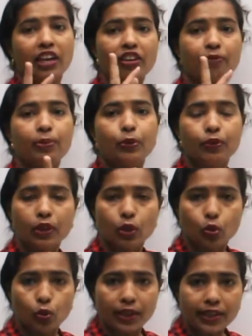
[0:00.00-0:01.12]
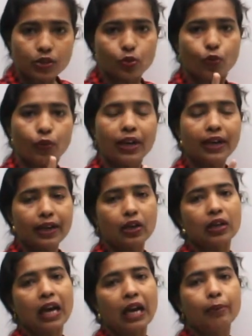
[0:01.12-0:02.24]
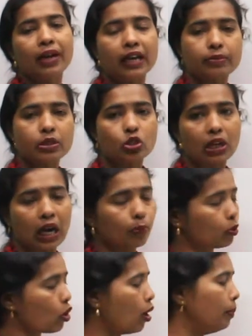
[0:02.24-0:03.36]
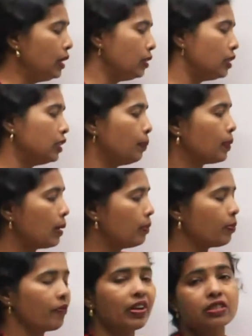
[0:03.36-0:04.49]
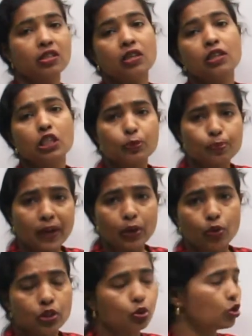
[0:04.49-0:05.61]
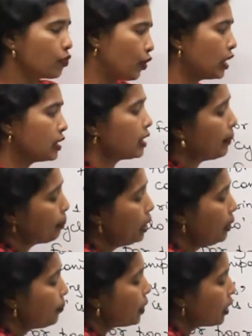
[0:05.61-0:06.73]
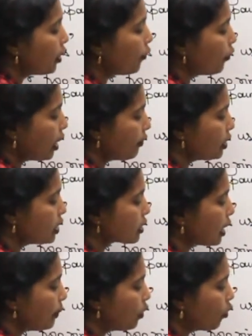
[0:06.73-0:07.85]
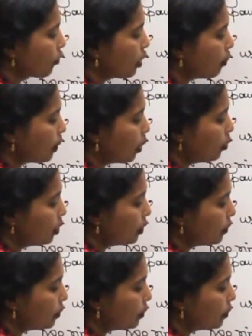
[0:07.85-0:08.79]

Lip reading: If between the two rings one carbon atom is common, then the primary prefix spiro is used. For example, if we have this kind of compound,